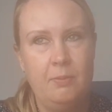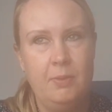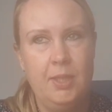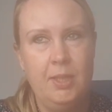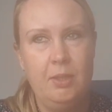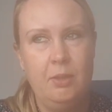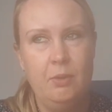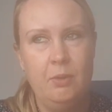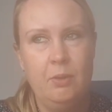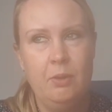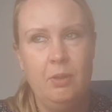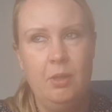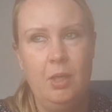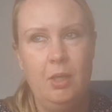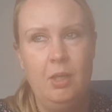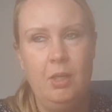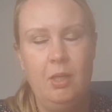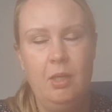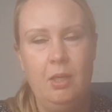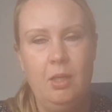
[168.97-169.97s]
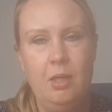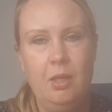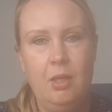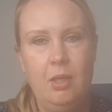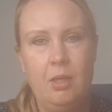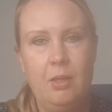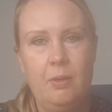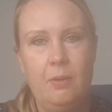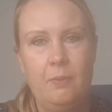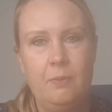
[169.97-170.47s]
here
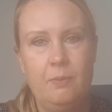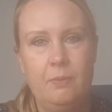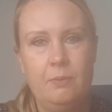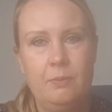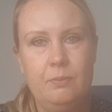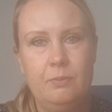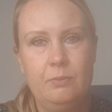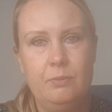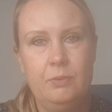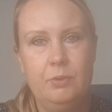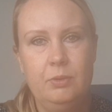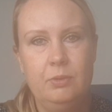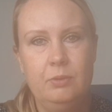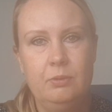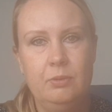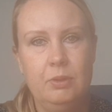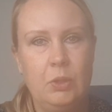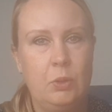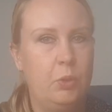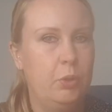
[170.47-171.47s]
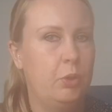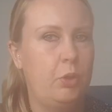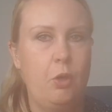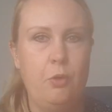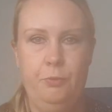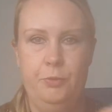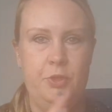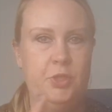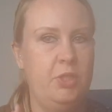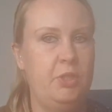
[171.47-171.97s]
the whole
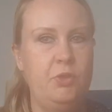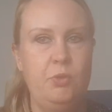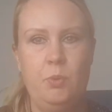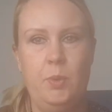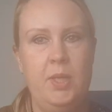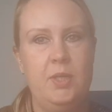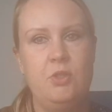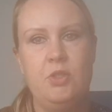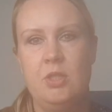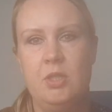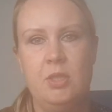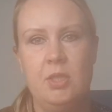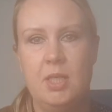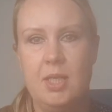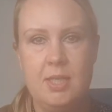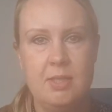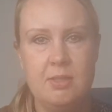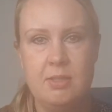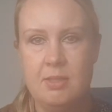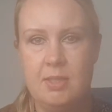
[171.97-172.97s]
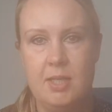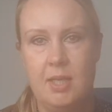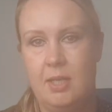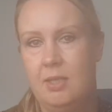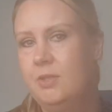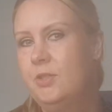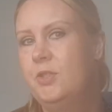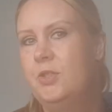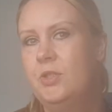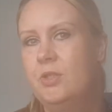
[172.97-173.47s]
COVID situation isn't
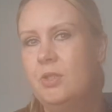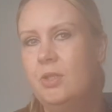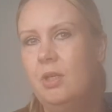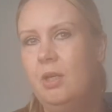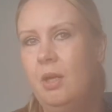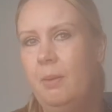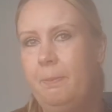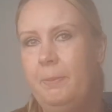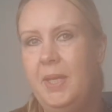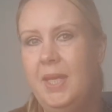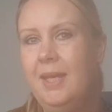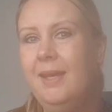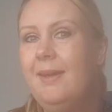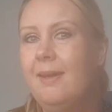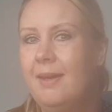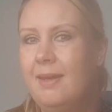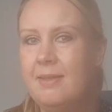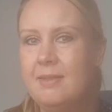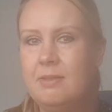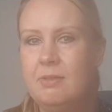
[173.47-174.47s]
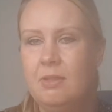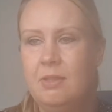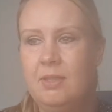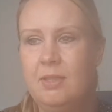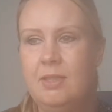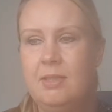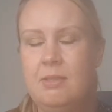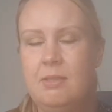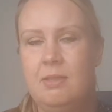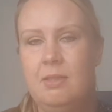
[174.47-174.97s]
as big as
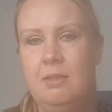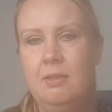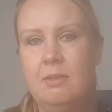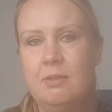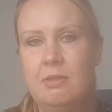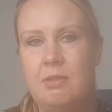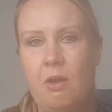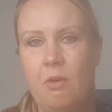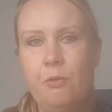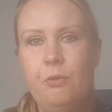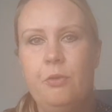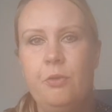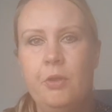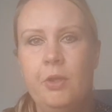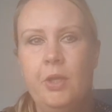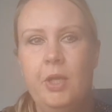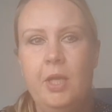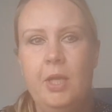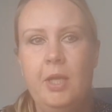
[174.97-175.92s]
it is in the south.